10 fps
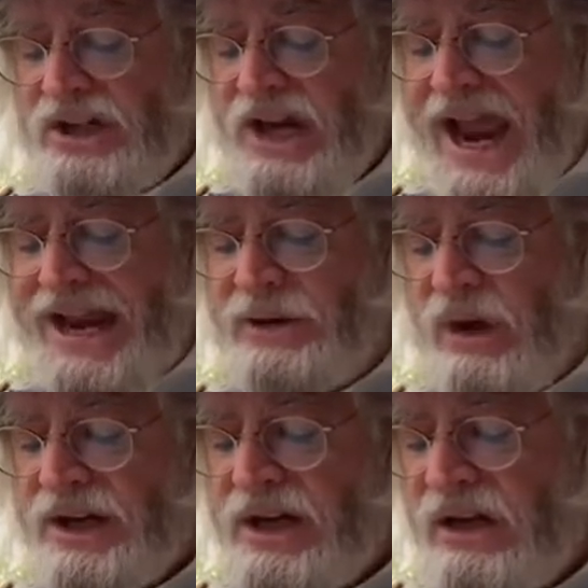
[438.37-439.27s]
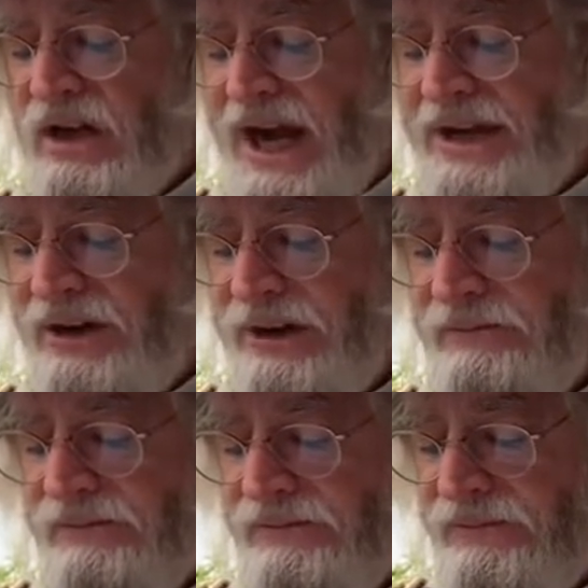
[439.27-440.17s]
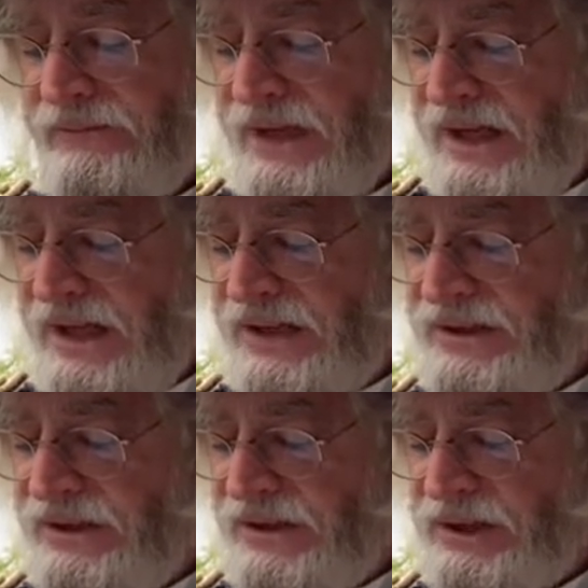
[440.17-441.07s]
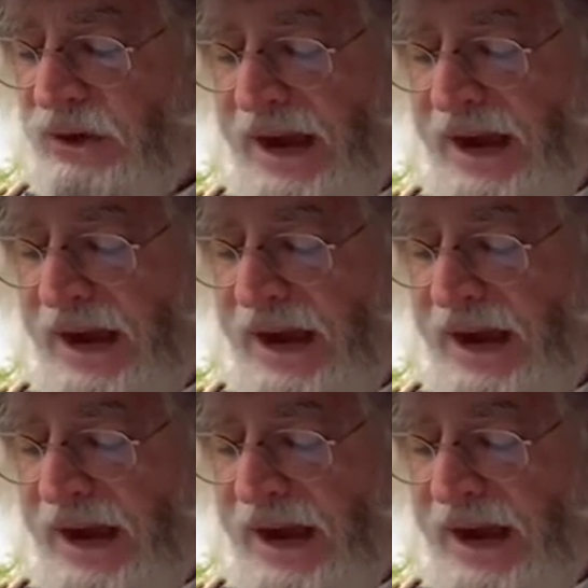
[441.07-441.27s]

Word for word: Hadron Collider is described